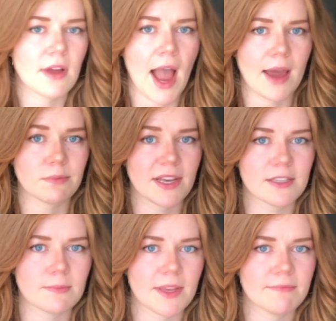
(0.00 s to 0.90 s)
ad
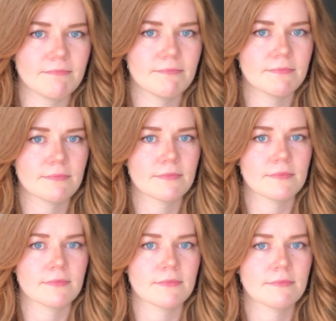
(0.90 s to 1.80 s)
placement.
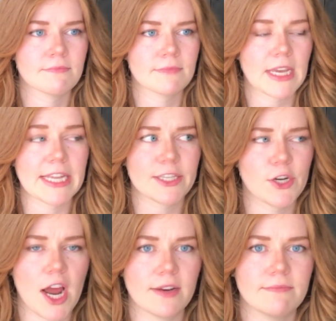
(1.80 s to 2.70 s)

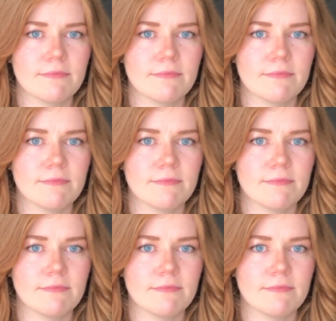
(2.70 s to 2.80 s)
It's not.